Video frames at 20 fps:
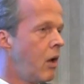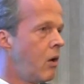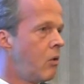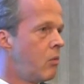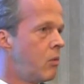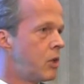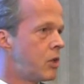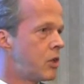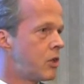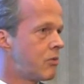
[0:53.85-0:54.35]

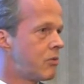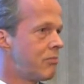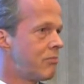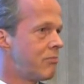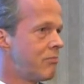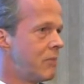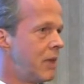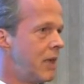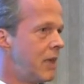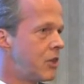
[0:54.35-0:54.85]
which
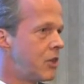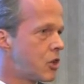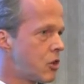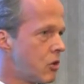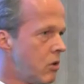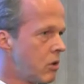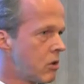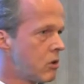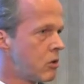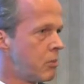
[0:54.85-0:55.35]
in
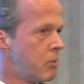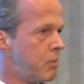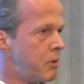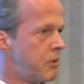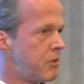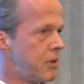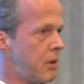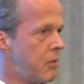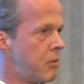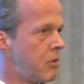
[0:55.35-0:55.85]
short could
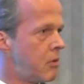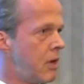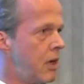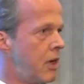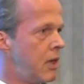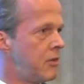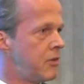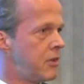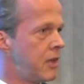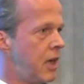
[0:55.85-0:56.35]
be
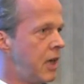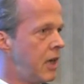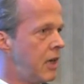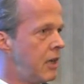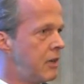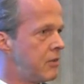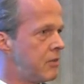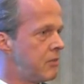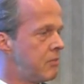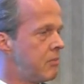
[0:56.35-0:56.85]
summarized
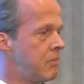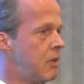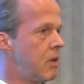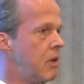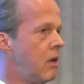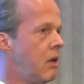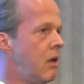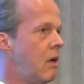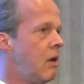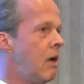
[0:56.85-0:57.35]
as
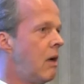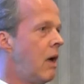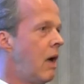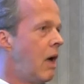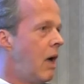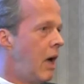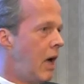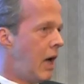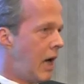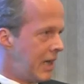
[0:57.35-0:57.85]

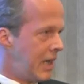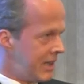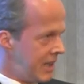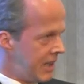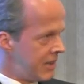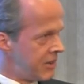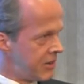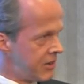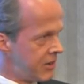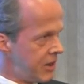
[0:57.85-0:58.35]

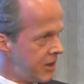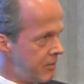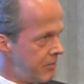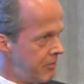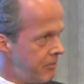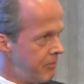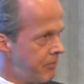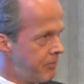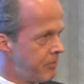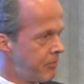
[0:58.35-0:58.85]
identity,
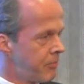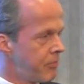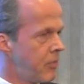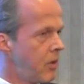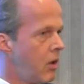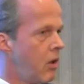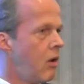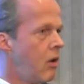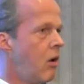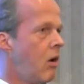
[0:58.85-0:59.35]

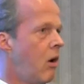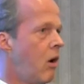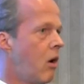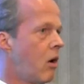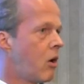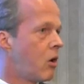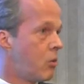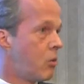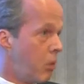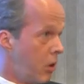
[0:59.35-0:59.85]

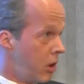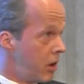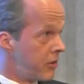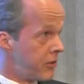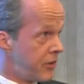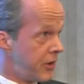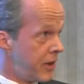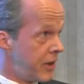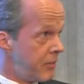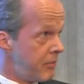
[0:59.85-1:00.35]

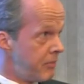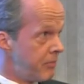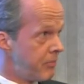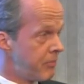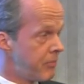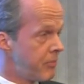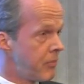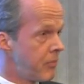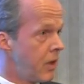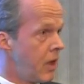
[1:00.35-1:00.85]
quality,
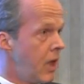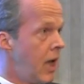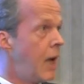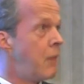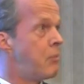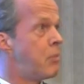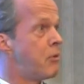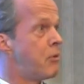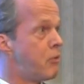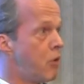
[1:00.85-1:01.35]

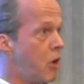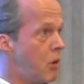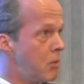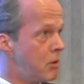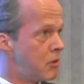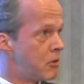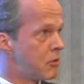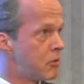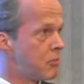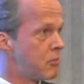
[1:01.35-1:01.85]
and
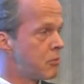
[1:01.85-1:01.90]
performance.